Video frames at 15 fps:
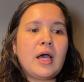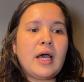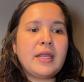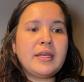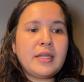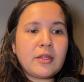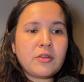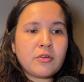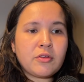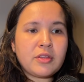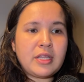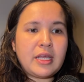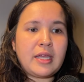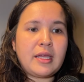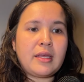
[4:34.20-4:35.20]
Another
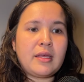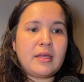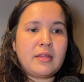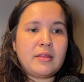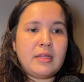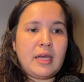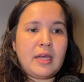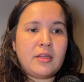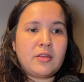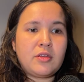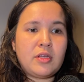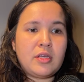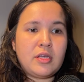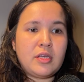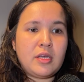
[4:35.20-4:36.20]
thing
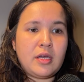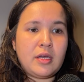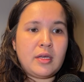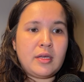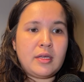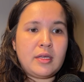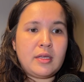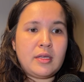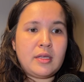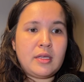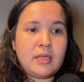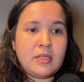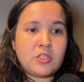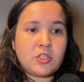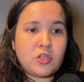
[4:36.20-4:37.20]
that
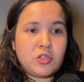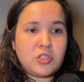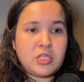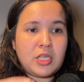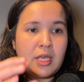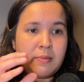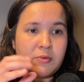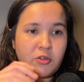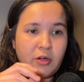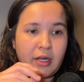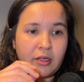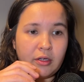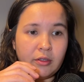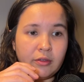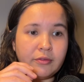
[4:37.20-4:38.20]
is good to keep track
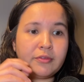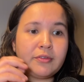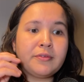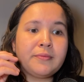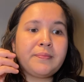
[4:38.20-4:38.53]
of